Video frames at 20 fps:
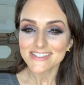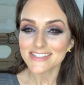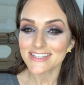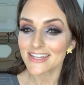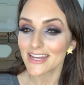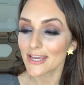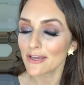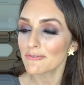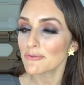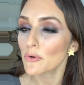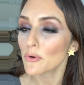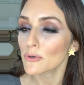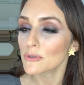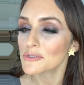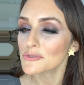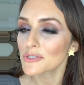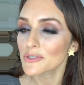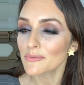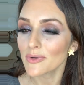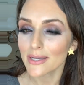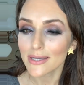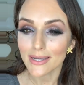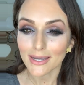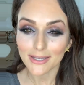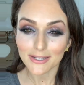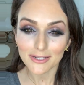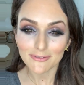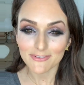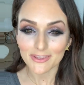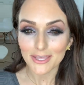Today, of course, we went
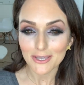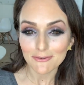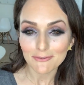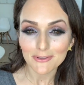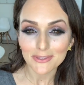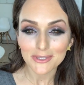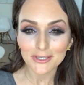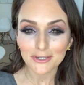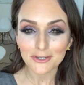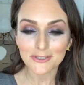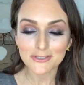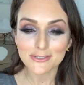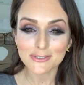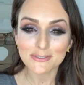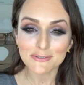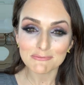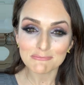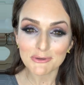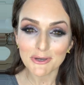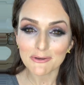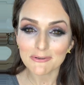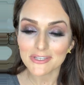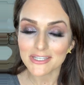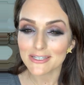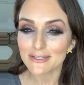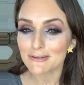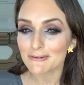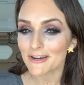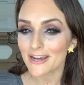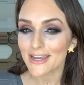kind of like with the smoky
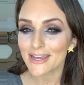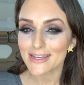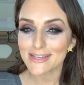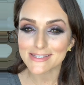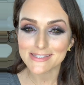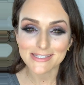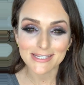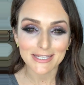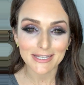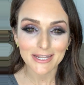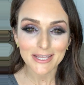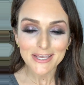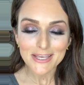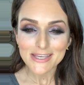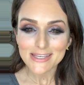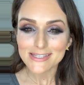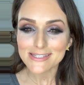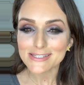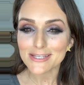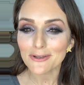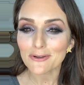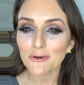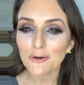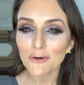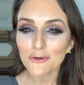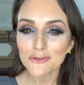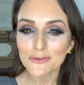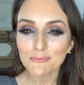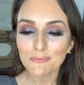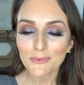grays and
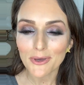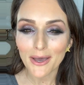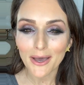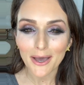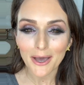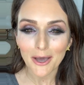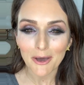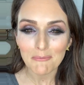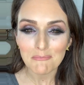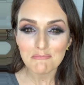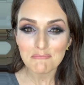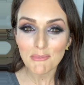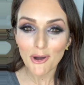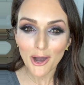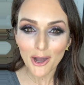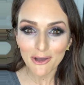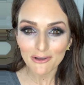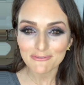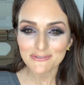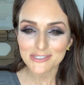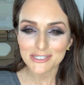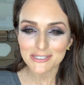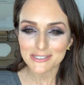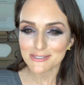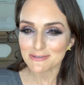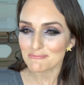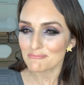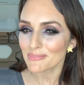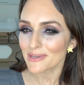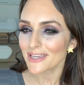subtle mauves and
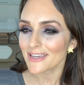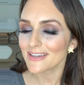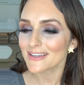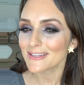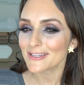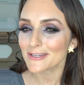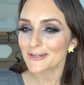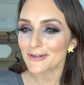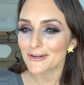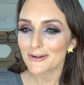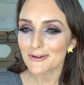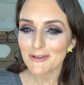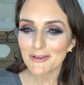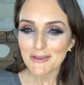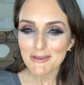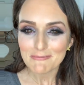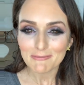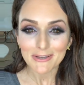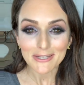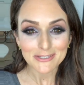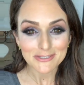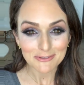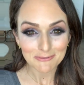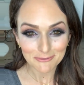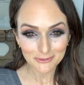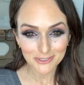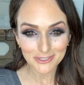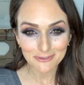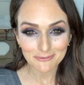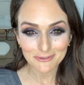some pink glitter, but it's a
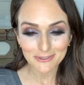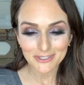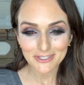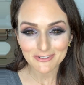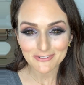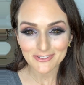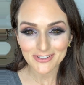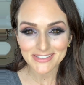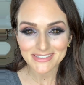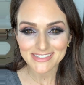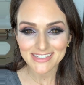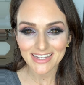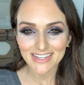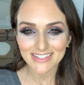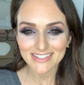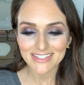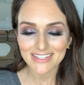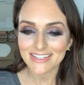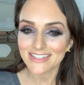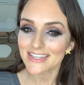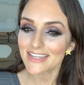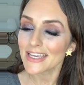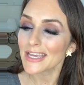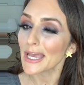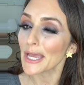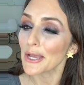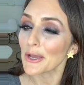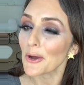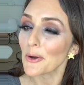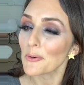really, really fun technique,
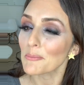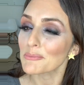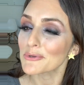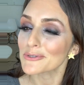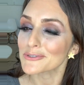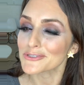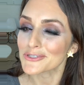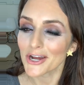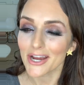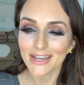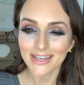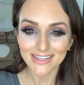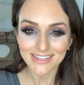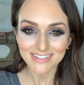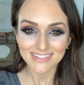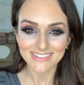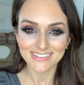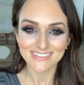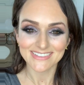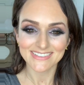and I hope you'll try it.